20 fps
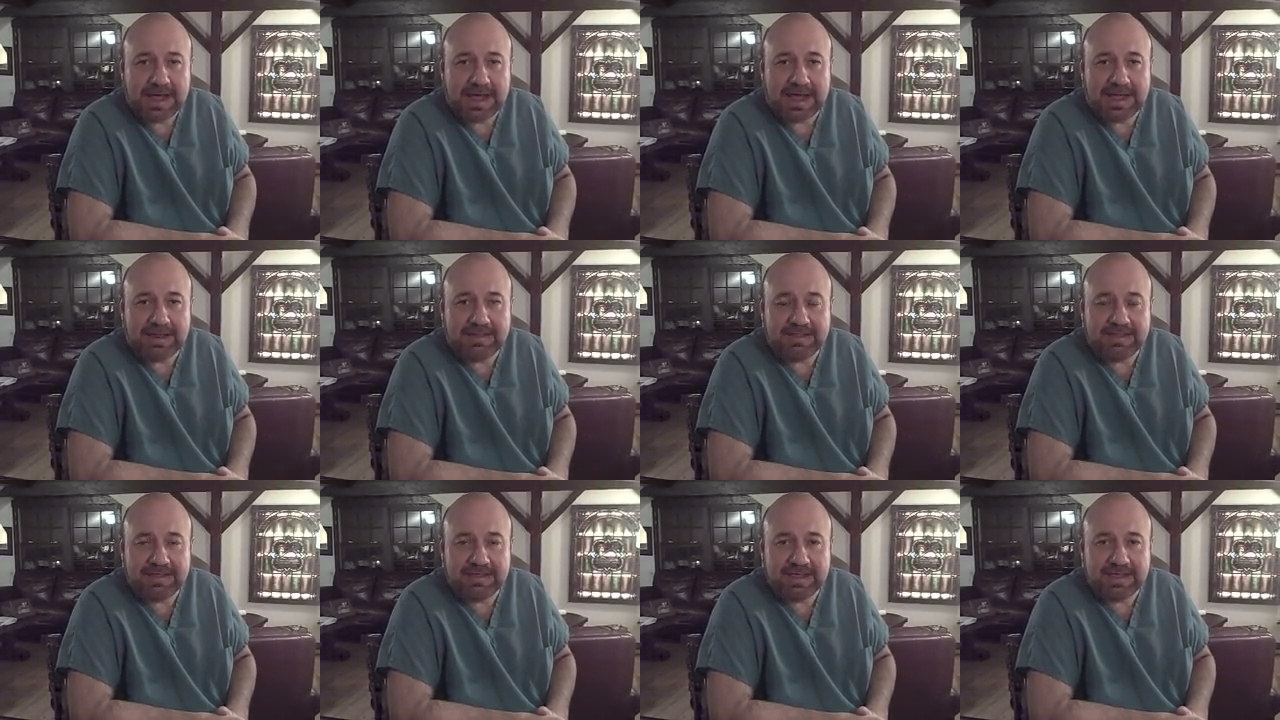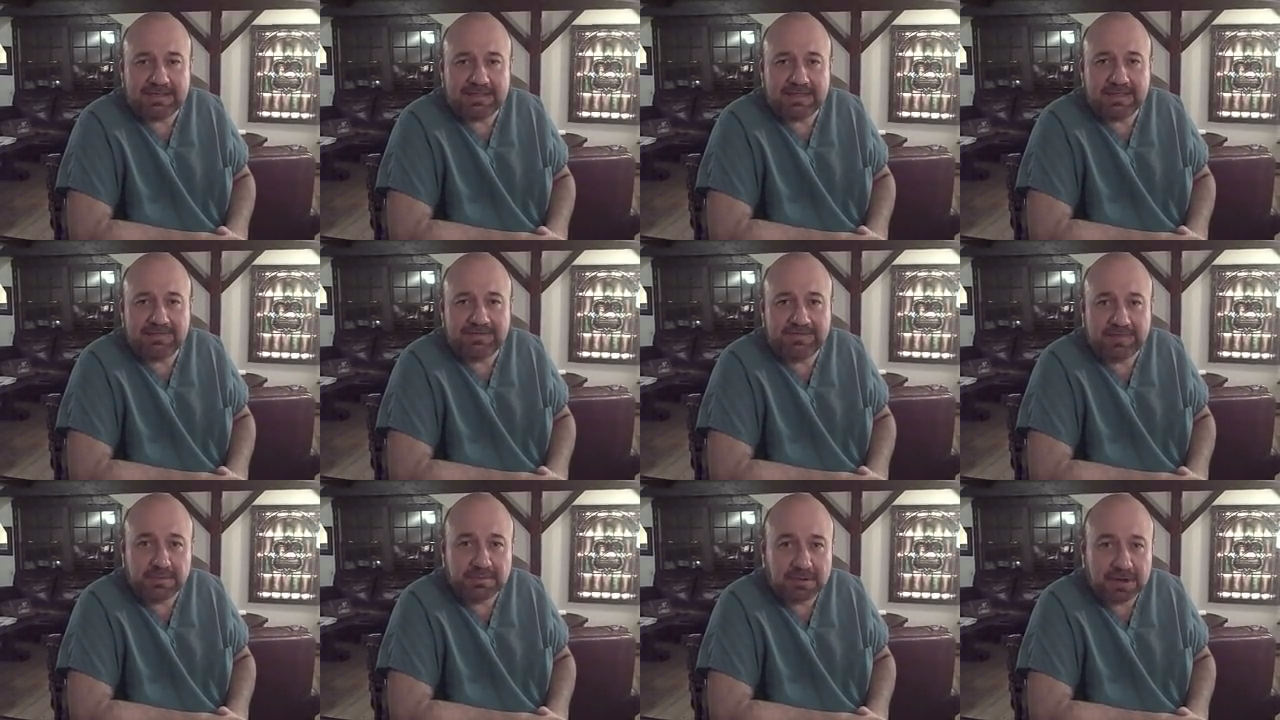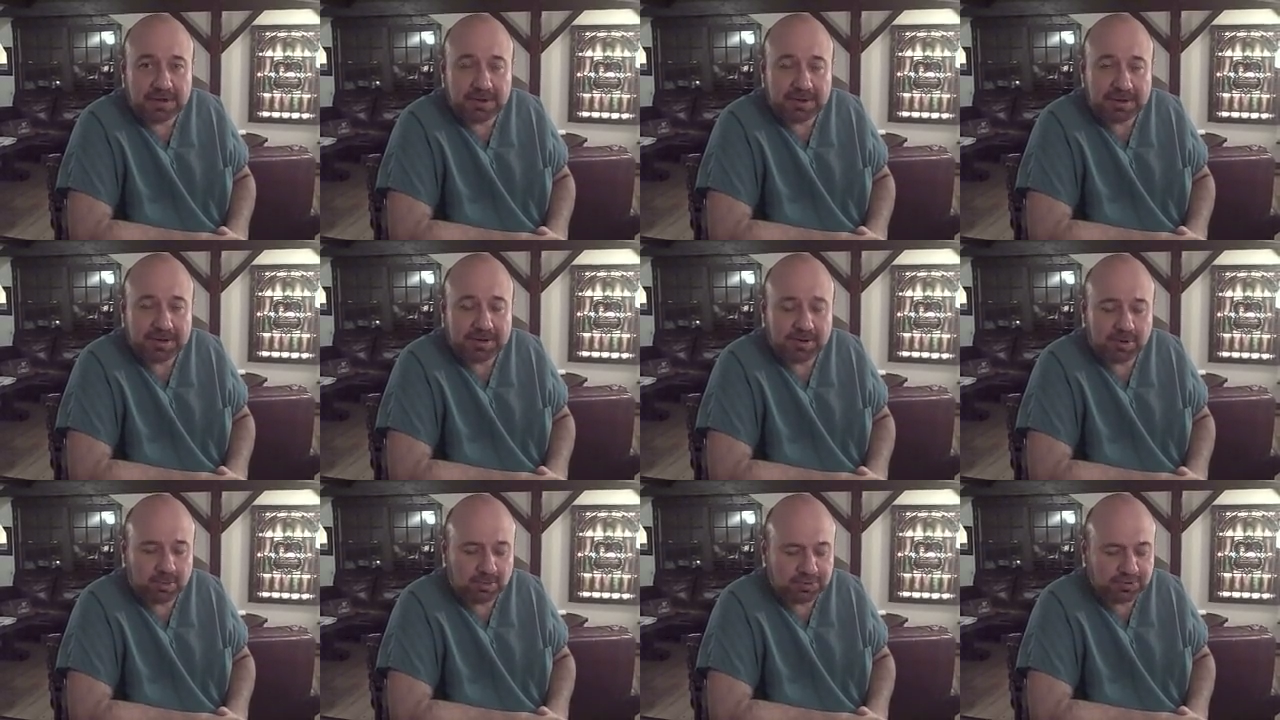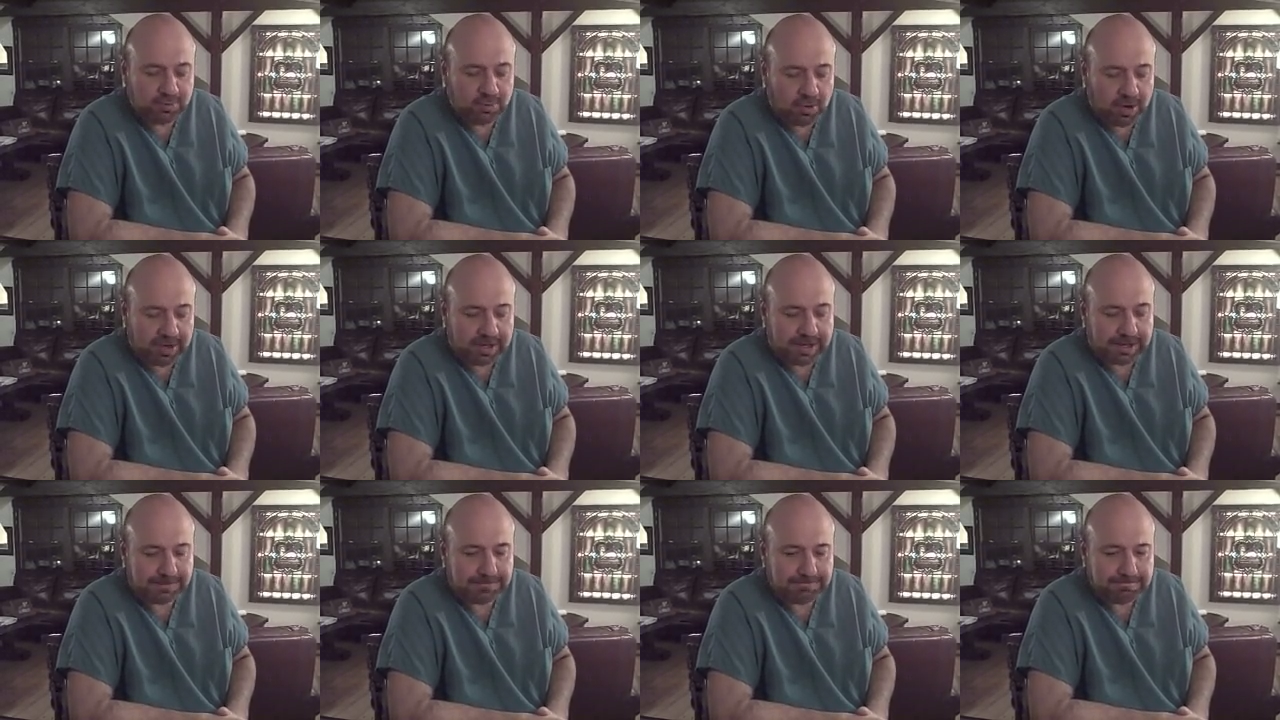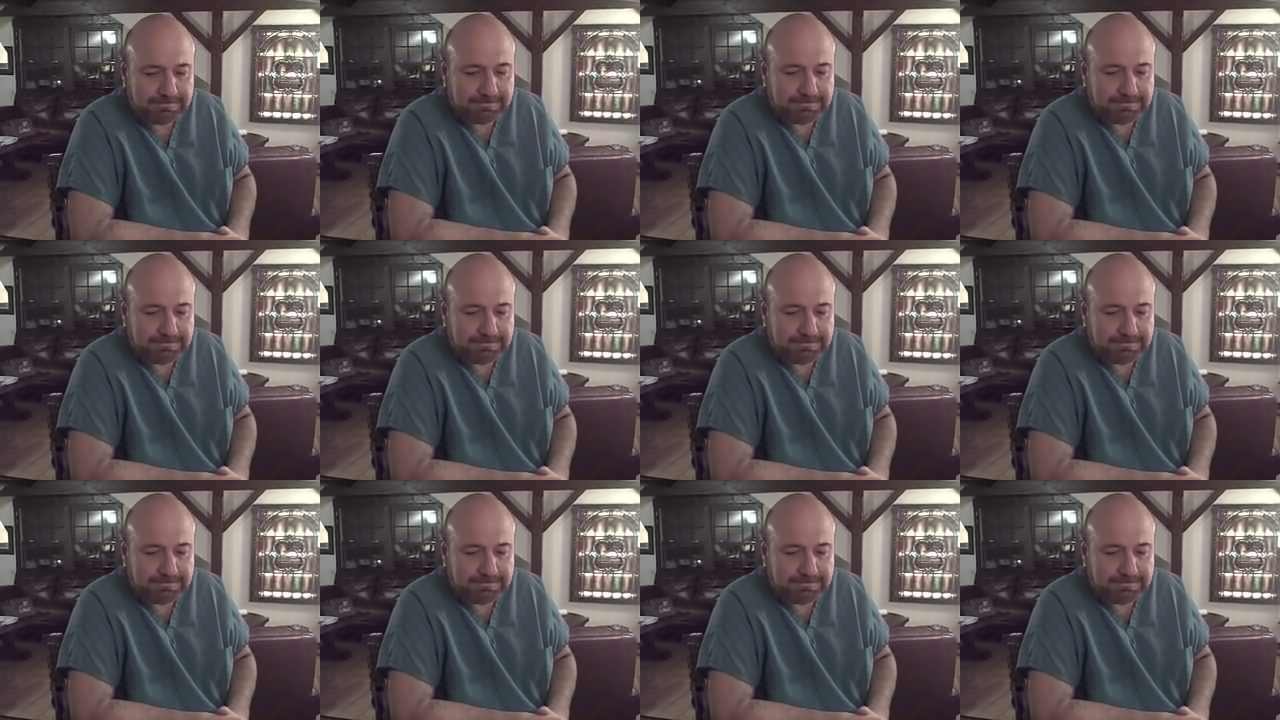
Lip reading: and the defibrillator was working.